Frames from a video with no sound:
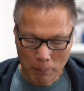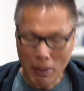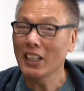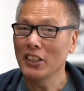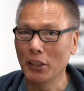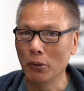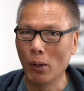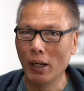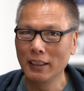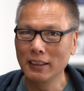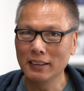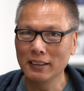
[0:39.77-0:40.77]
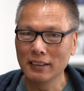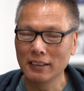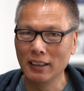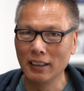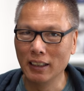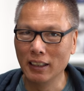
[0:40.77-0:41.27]
packaging wise,
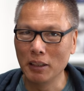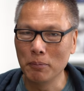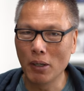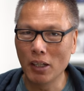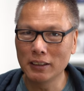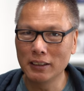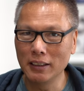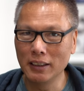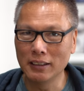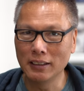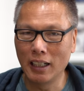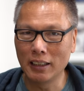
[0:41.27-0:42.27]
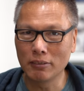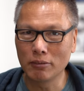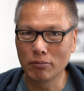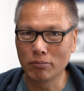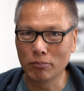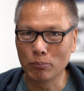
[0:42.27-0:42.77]
unboxing is not
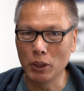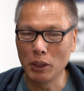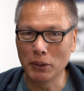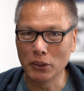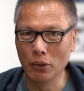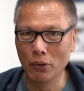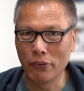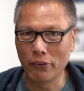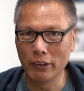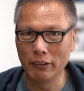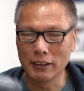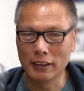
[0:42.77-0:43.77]
pretty much no thrill.